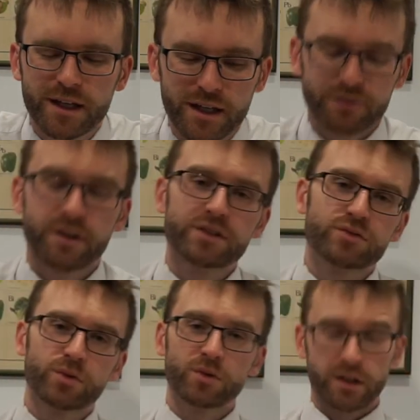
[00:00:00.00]
If I
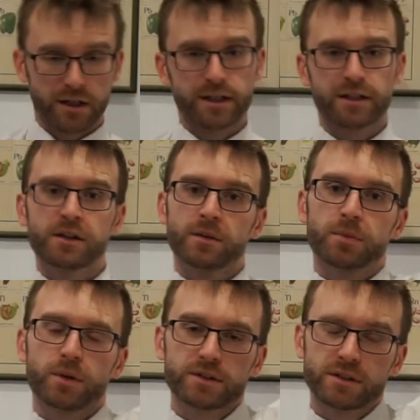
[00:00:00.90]
draw a line
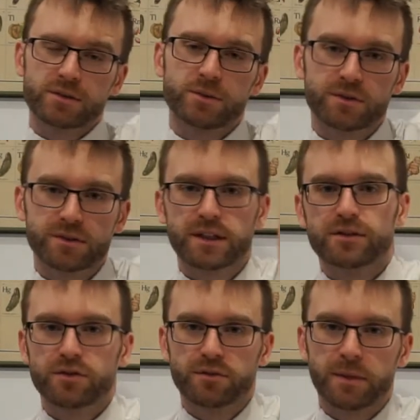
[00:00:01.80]
pointing towards the
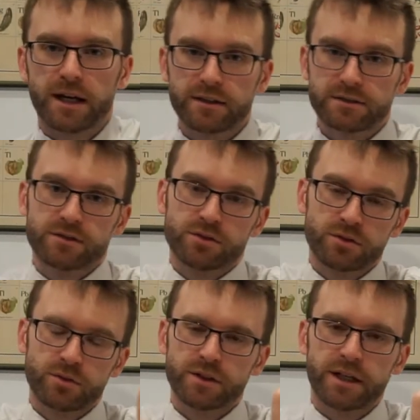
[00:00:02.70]
centre of mass and
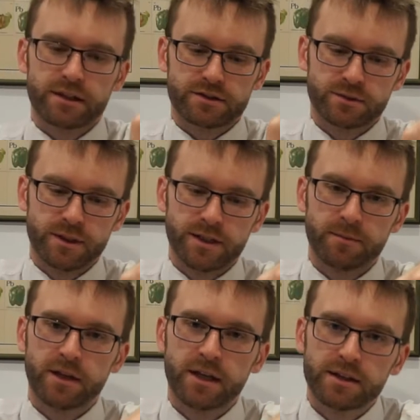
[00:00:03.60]
another one next to it,
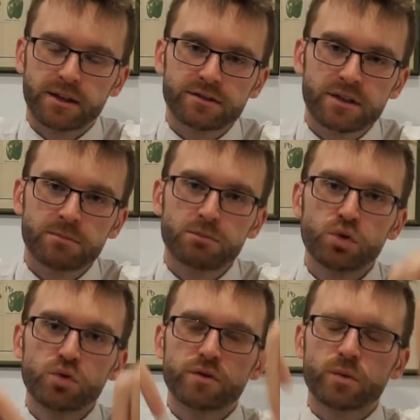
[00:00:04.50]
then as I
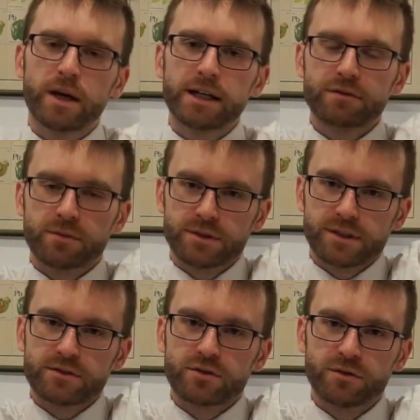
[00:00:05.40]
move away from the
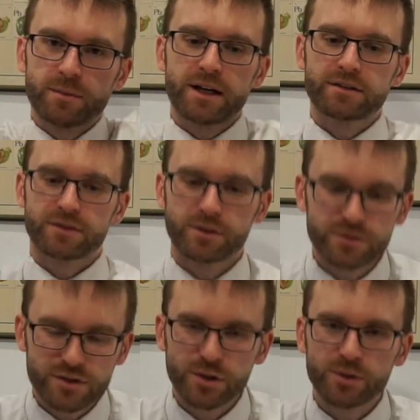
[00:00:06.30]
centre of mass, those
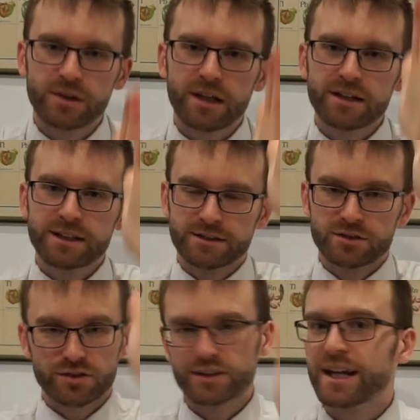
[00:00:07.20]
two lines
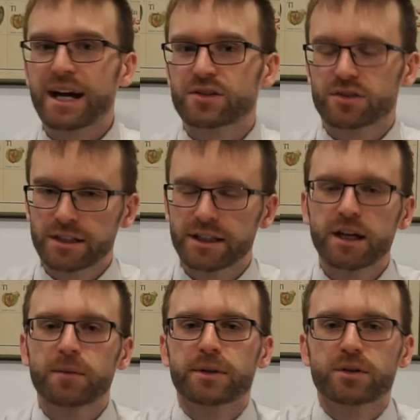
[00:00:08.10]
just naturally
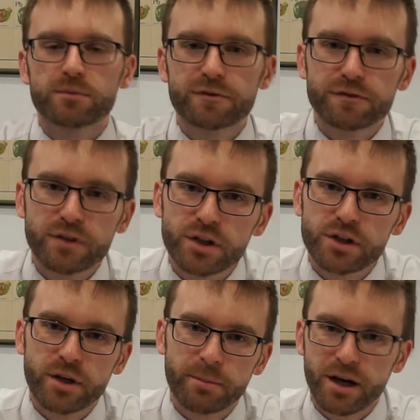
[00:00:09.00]
become
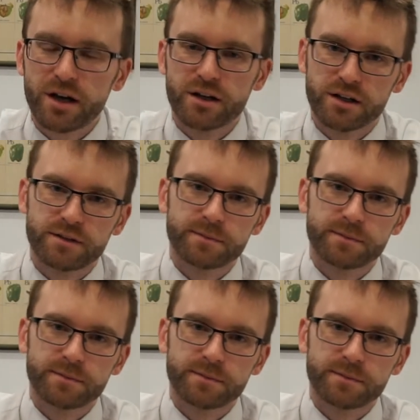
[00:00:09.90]
further apart.